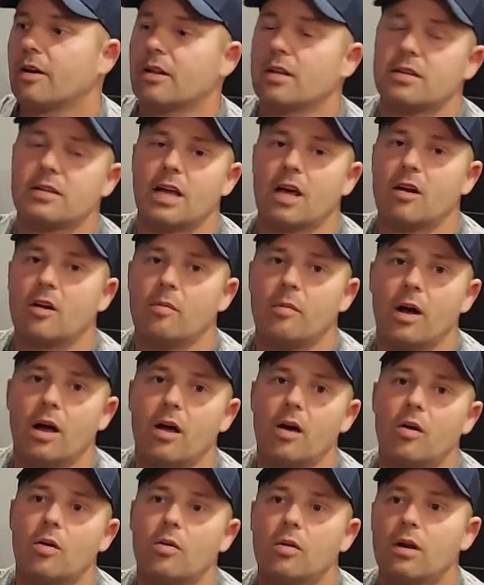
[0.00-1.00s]
this out on my
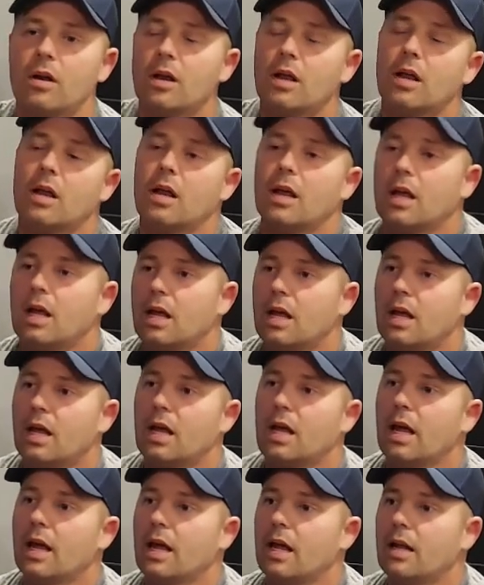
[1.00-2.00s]
own.
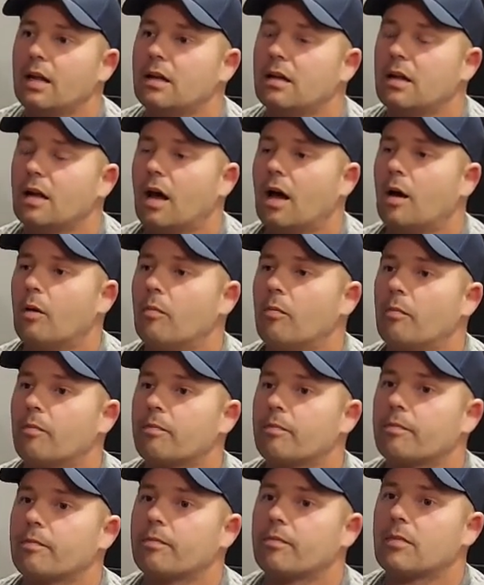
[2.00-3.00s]
And
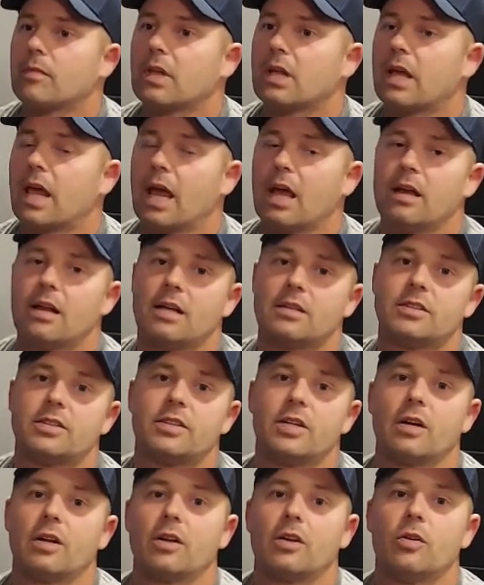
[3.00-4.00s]
can't
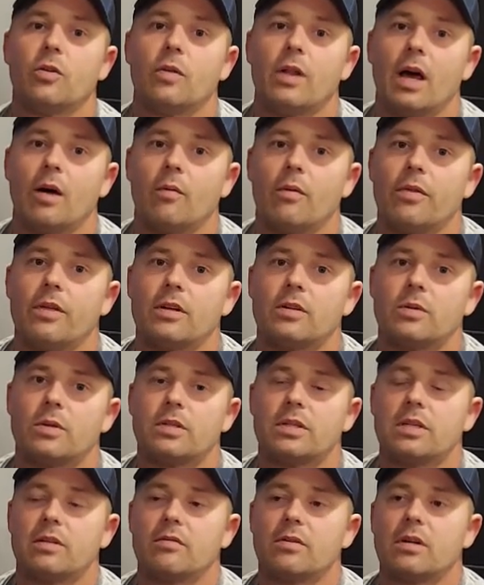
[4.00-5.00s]
necessarily do that with this
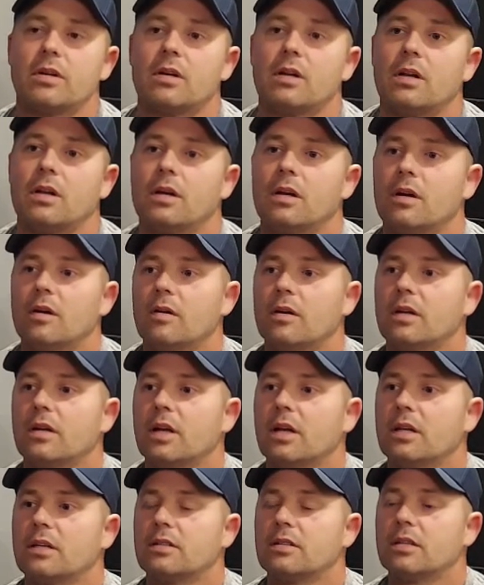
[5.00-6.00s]
receiver. You know,
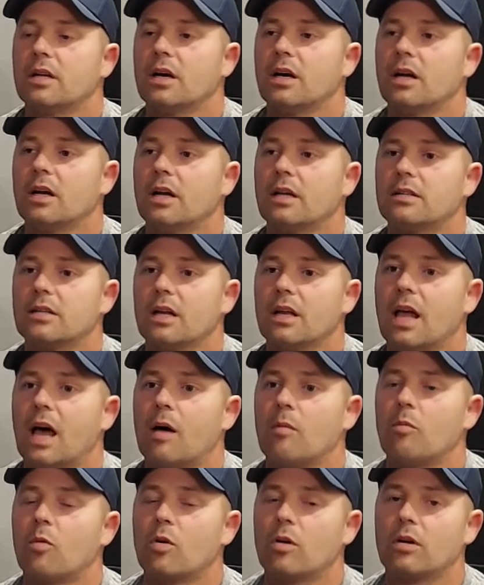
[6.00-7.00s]
it's a lot
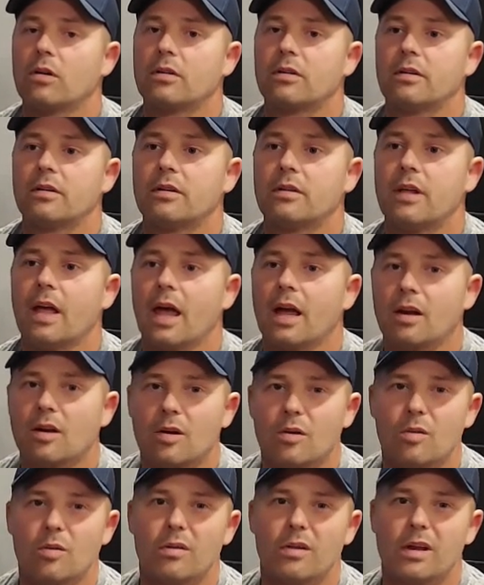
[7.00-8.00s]
more
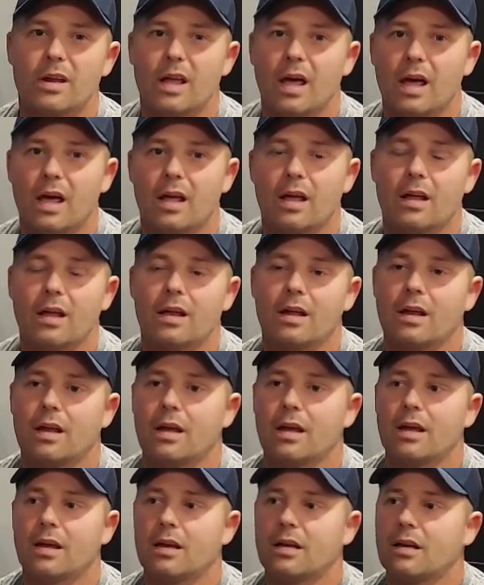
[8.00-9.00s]
technical than that.
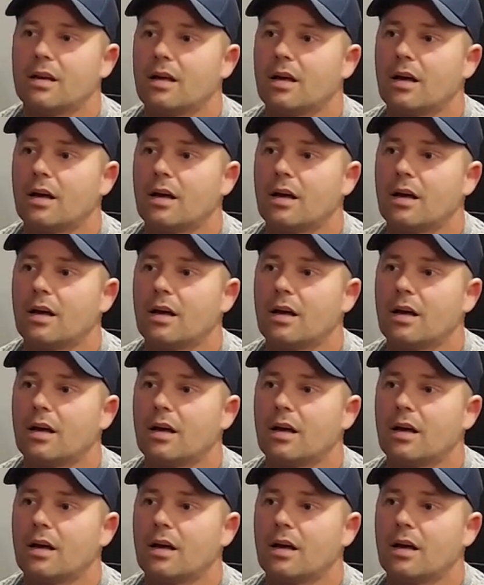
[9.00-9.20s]
And